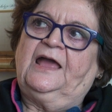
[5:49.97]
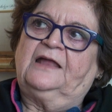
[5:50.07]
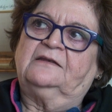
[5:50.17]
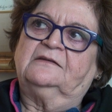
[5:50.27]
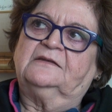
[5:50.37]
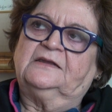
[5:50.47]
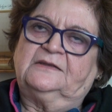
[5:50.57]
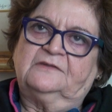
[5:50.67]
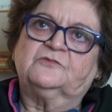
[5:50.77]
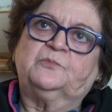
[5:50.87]
and
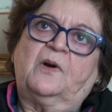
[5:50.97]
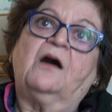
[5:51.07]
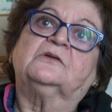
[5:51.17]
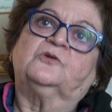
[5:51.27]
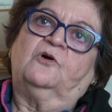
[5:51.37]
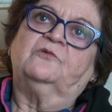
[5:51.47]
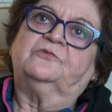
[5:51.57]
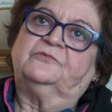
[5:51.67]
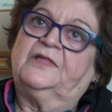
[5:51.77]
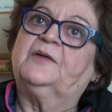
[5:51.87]
it is part
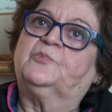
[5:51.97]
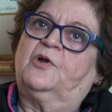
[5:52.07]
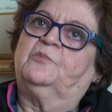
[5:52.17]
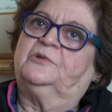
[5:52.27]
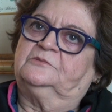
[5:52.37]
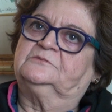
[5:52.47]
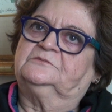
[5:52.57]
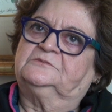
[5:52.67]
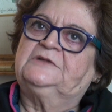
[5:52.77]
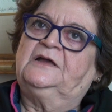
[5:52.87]
of their
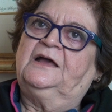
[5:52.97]
problem